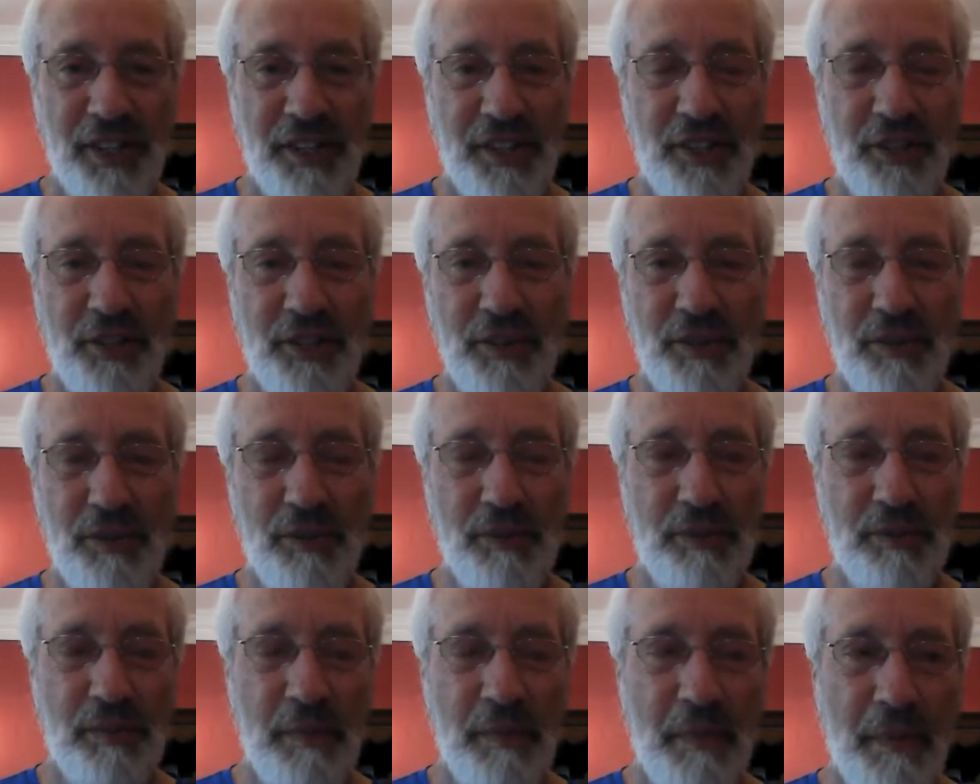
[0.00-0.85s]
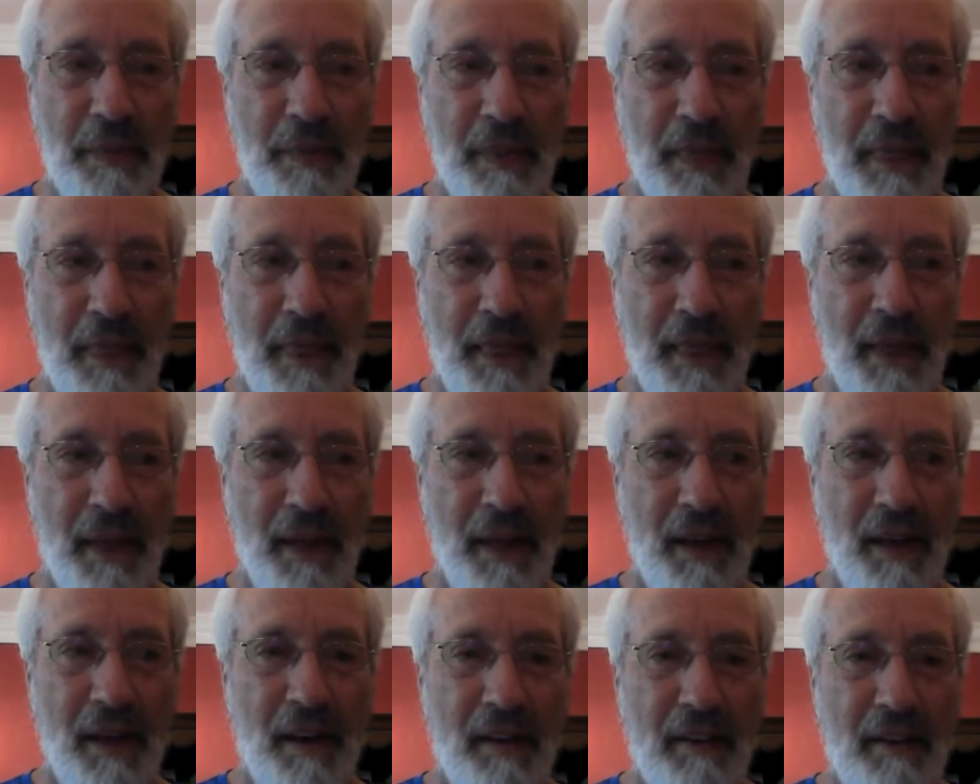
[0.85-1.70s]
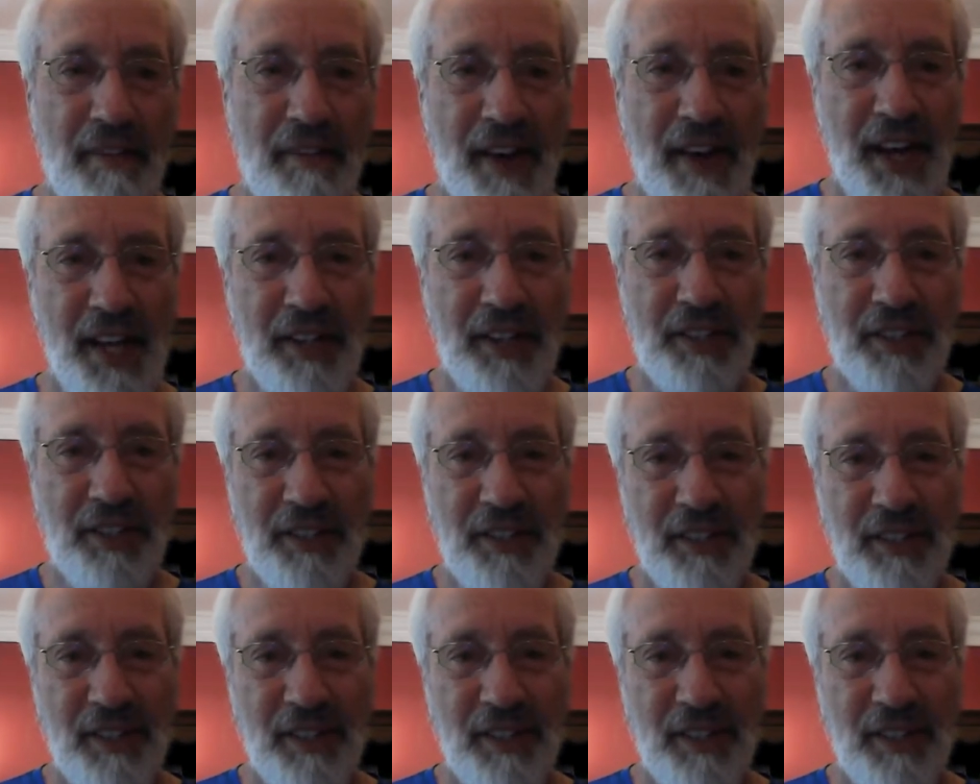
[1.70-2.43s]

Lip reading: to face